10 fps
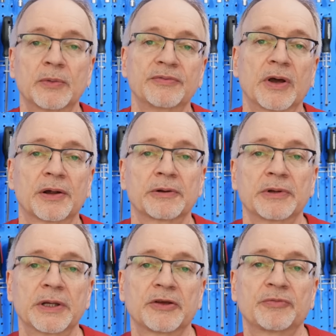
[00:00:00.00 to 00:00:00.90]
that we've got our
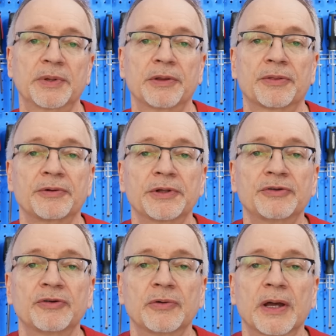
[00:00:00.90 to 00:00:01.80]

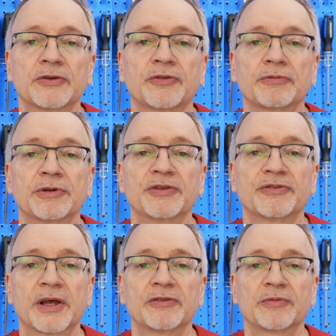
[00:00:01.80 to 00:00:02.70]
ESP32S3
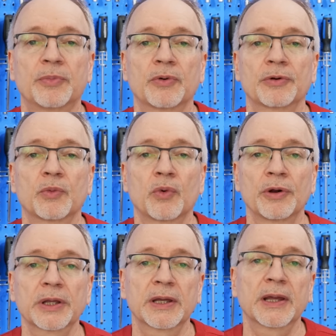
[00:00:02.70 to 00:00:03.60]
Sense board
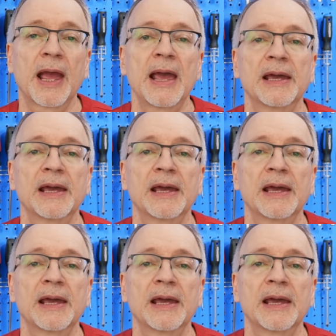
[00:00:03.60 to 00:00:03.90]
working,